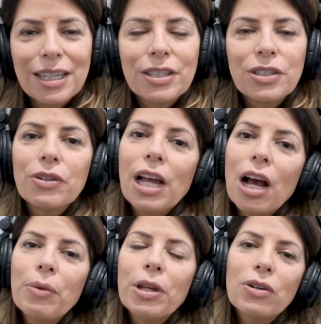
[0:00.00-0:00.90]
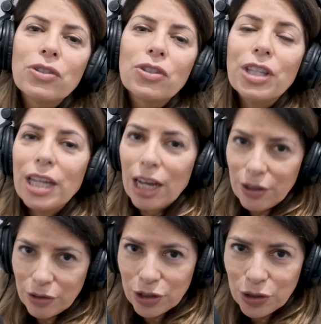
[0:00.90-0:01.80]
So now we go to the
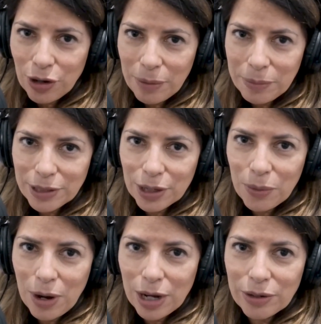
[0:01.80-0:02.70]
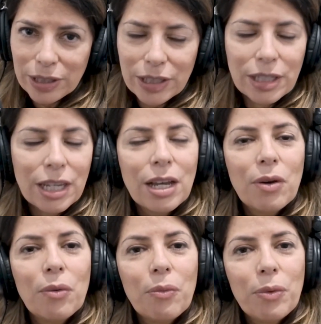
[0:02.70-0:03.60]
other two opposite quadrants,
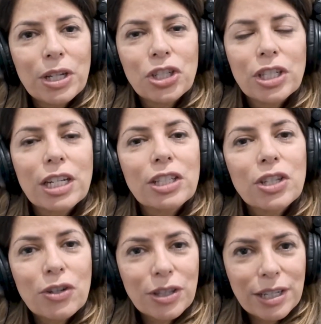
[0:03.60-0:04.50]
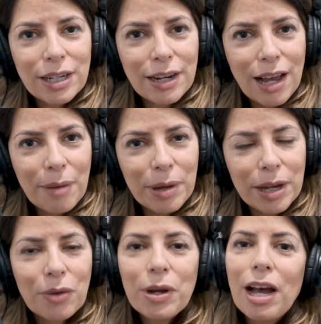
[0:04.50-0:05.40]
which let's go to the
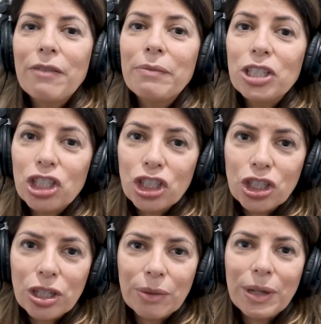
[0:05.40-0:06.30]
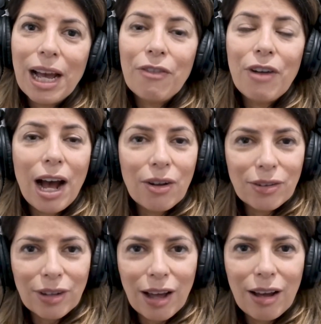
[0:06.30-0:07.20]
dynamic. We have magician, we have
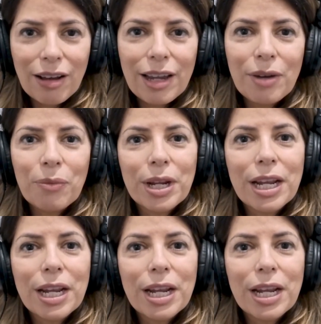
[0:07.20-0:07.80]
outlaw, and we